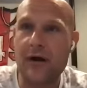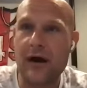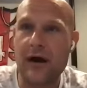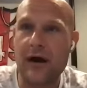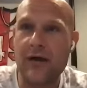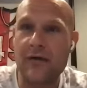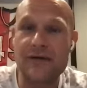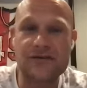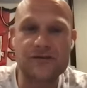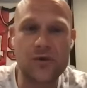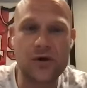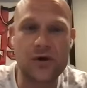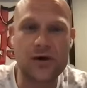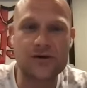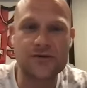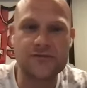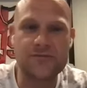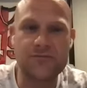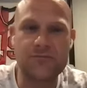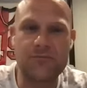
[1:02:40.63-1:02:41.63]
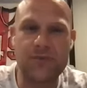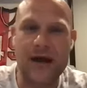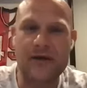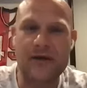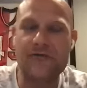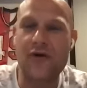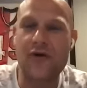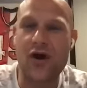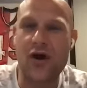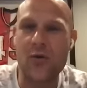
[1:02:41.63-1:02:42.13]
Uh, this was by
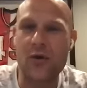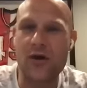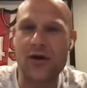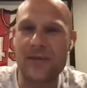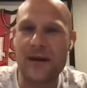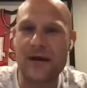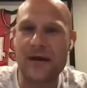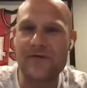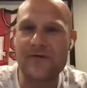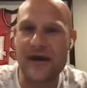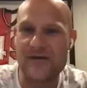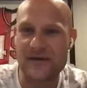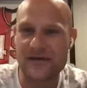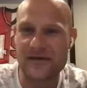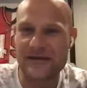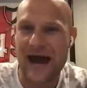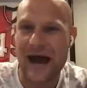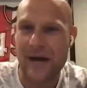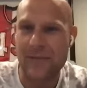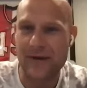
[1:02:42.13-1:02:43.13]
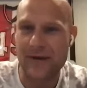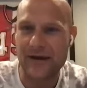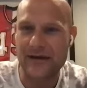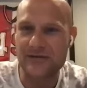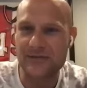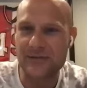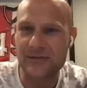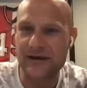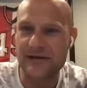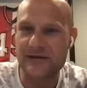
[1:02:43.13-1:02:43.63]
far one of my favorite topics
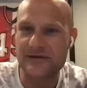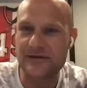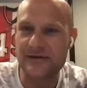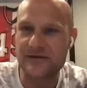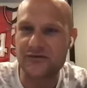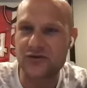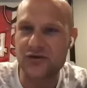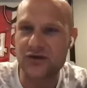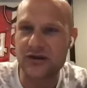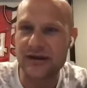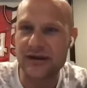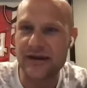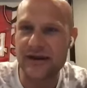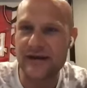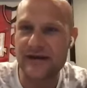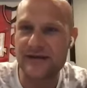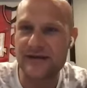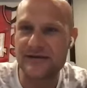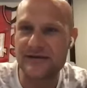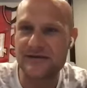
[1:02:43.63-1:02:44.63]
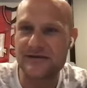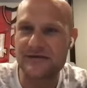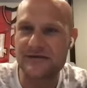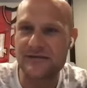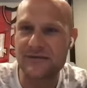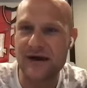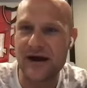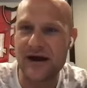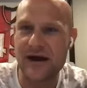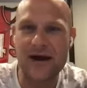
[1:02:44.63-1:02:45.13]
because this really is
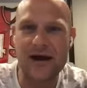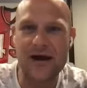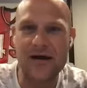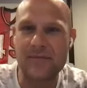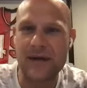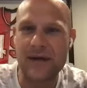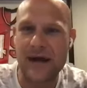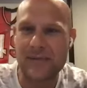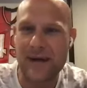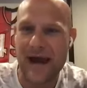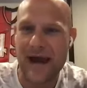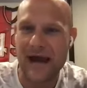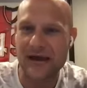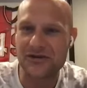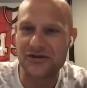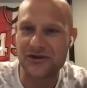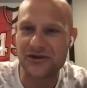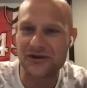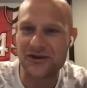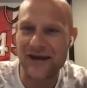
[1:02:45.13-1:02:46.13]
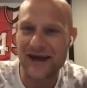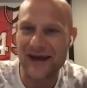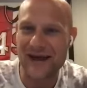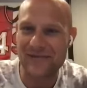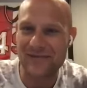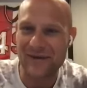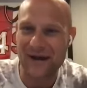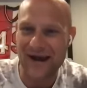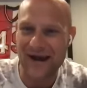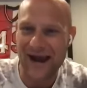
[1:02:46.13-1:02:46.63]
uh, my passion
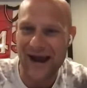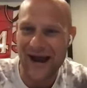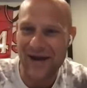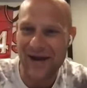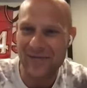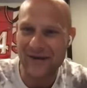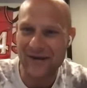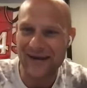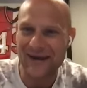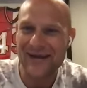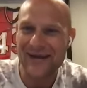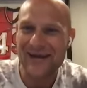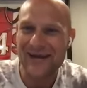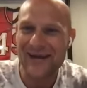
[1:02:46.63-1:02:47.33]
and my hobby